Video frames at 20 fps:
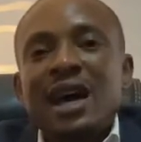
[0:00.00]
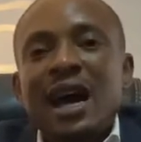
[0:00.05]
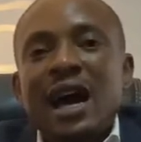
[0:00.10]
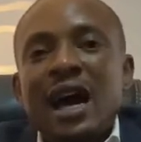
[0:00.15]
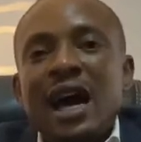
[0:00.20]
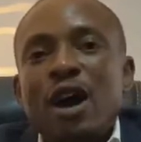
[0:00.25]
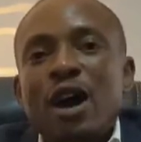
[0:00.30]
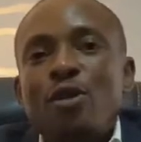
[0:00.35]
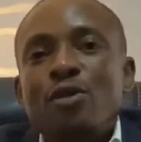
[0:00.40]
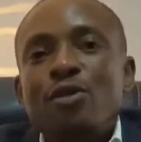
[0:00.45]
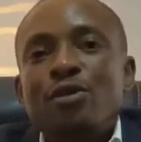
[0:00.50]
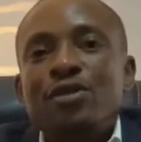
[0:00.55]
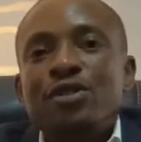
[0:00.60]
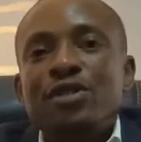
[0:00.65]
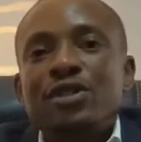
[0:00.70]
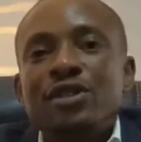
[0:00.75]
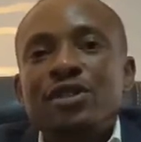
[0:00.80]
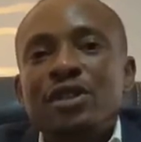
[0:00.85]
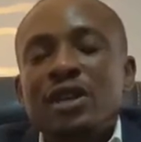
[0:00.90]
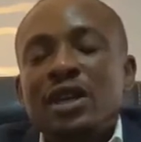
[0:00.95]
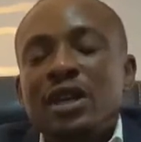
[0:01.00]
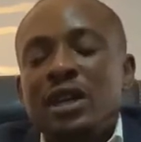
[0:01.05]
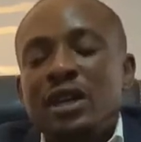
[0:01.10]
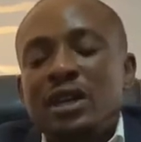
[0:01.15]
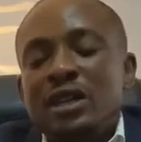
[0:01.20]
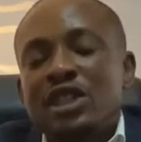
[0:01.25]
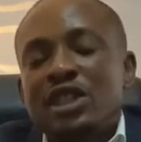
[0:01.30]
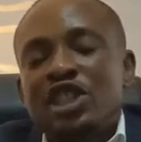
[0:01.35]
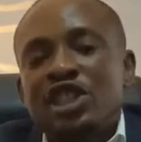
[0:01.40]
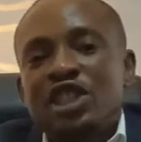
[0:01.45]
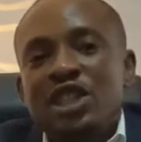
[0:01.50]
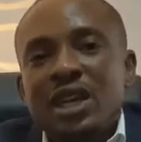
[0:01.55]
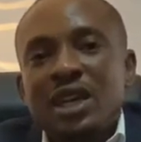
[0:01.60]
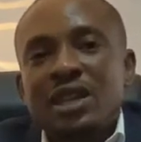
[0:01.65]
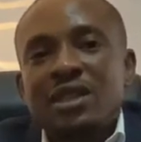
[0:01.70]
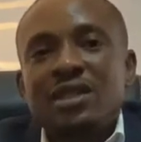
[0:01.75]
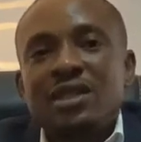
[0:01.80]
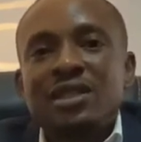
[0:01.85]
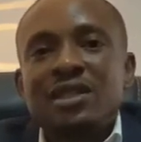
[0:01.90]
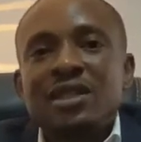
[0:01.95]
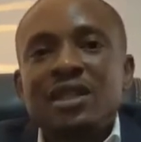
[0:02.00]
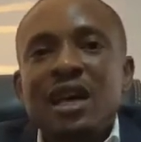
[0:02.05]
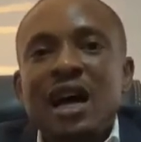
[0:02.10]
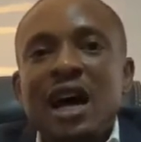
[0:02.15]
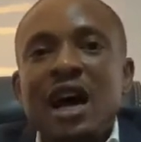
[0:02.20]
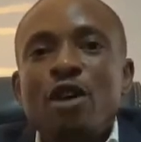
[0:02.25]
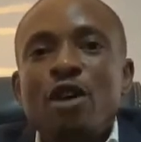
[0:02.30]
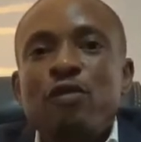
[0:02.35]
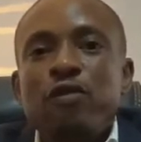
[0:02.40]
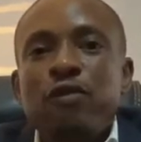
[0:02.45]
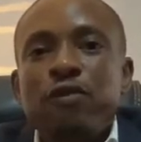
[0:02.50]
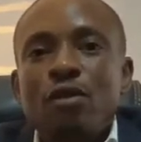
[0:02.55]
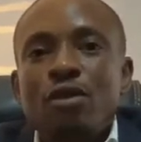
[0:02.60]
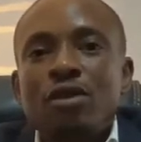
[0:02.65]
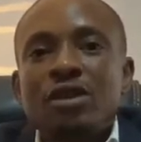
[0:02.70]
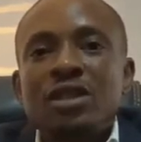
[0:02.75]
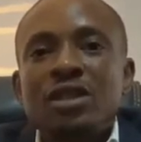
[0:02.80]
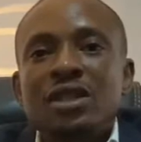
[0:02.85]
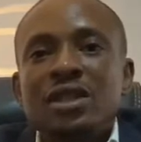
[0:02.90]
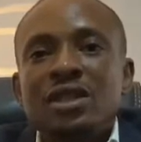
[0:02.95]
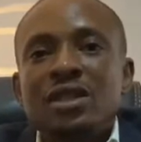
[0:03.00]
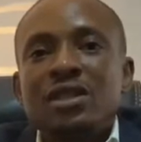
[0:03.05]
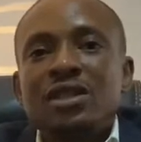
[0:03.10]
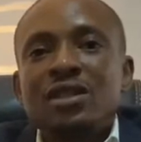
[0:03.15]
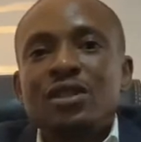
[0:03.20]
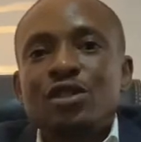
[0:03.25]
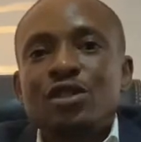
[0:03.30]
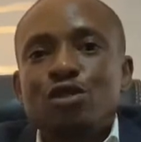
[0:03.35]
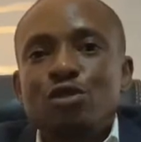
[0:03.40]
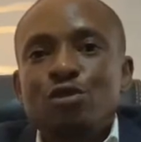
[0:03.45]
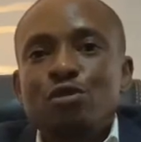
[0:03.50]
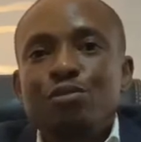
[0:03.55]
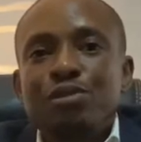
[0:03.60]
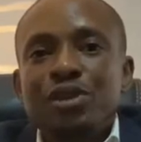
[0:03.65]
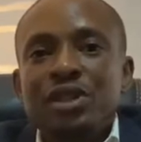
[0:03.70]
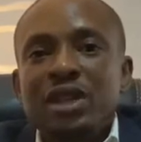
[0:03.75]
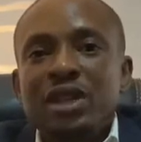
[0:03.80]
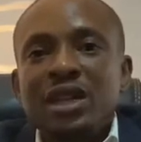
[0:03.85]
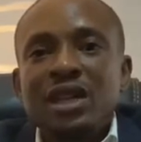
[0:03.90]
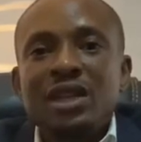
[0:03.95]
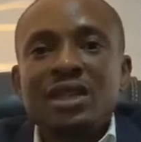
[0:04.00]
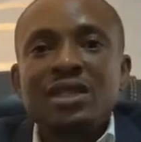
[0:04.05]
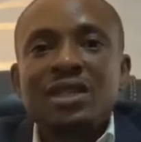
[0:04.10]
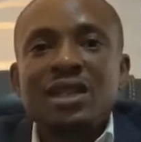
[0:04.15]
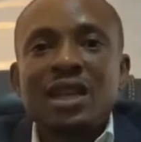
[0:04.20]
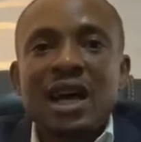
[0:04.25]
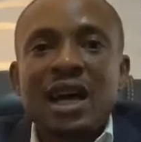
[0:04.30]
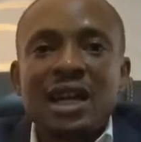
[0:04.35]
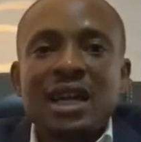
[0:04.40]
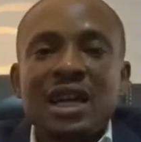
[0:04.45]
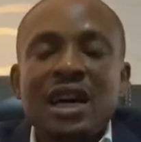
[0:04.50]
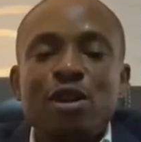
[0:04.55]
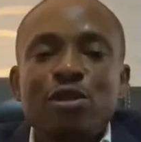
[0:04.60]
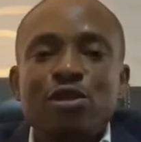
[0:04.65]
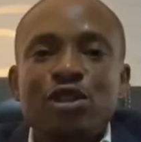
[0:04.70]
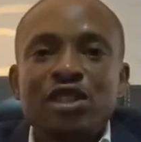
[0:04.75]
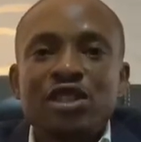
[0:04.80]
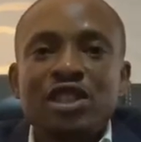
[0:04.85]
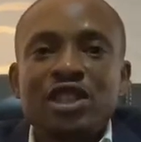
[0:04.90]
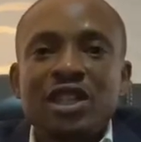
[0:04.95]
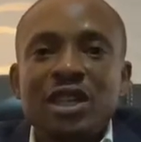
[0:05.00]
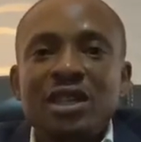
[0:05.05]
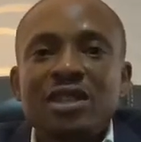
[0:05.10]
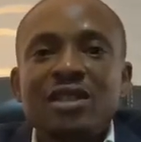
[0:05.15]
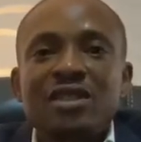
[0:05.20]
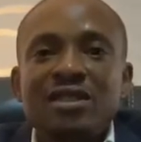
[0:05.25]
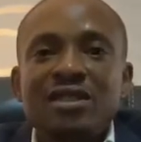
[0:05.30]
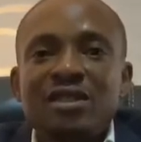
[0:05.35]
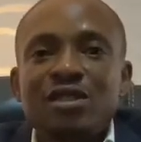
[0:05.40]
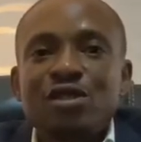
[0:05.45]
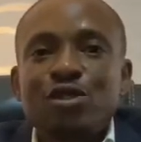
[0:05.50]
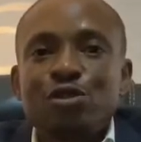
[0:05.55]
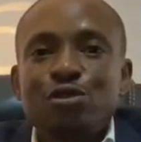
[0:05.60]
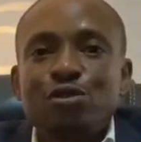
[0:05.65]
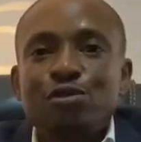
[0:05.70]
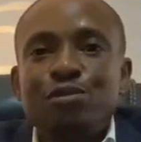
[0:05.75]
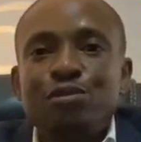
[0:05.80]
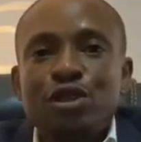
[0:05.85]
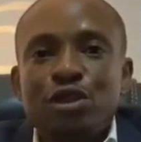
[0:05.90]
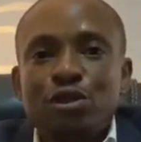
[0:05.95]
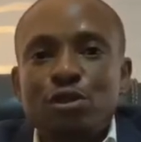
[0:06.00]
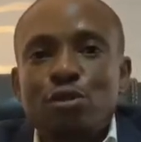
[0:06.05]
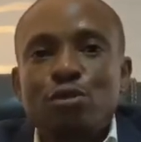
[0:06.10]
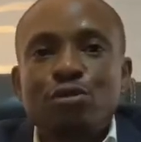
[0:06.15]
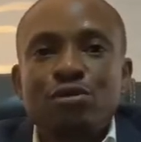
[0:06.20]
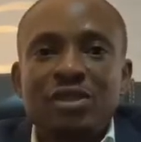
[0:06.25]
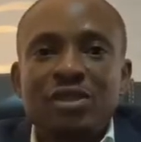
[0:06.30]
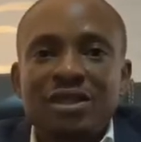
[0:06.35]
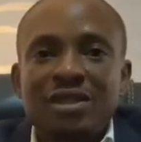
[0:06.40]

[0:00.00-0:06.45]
how shares, how fund should be raised and how shares should be sold.